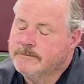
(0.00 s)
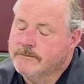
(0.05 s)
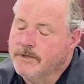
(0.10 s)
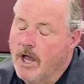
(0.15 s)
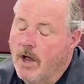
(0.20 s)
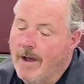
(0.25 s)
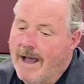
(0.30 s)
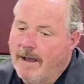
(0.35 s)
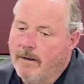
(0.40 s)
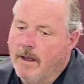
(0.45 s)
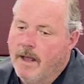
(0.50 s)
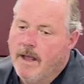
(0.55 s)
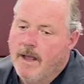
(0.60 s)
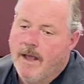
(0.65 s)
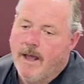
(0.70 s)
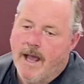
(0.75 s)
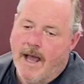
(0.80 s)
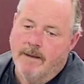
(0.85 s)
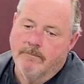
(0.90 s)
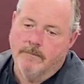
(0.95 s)
No,
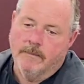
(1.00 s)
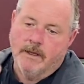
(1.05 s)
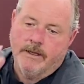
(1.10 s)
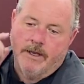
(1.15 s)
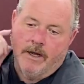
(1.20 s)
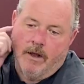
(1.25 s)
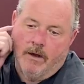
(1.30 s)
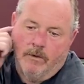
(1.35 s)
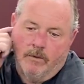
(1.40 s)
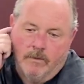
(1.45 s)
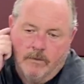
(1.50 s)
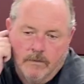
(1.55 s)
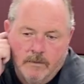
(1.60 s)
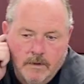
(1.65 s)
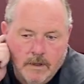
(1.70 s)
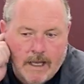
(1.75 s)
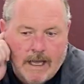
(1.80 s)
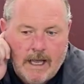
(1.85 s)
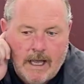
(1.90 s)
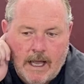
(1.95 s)

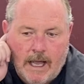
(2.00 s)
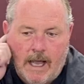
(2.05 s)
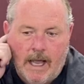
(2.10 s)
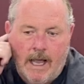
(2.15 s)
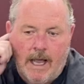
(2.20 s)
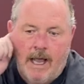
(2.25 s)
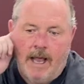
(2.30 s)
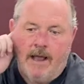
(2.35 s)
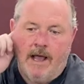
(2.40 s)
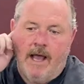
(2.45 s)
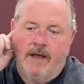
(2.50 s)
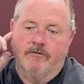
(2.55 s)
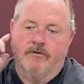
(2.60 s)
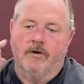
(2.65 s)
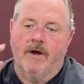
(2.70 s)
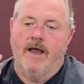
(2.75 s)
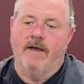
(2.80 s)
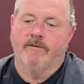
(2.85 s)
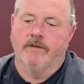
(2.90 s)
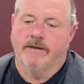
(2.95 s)
I've
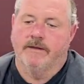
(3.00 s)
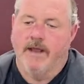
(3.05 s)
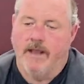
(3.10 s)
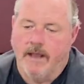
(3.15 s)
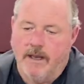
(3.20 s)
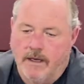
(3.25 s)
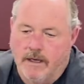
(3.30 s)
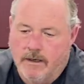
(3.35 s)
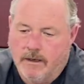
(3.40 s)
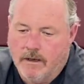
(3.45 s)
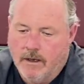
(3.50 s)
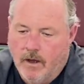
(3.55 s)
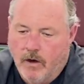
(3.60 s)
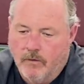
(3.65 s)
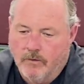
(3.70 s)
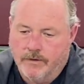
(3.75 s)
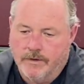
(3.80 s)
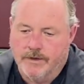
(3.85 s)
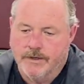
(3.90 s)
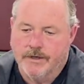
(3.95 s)
gravitated
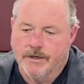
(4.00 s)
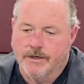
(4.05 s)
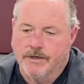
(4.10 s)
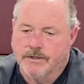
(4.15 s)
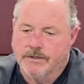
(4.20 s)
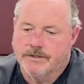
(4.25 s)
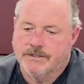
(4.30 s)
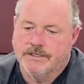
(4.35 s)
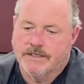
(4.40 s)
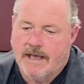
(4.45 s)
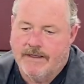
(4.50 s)
over the years.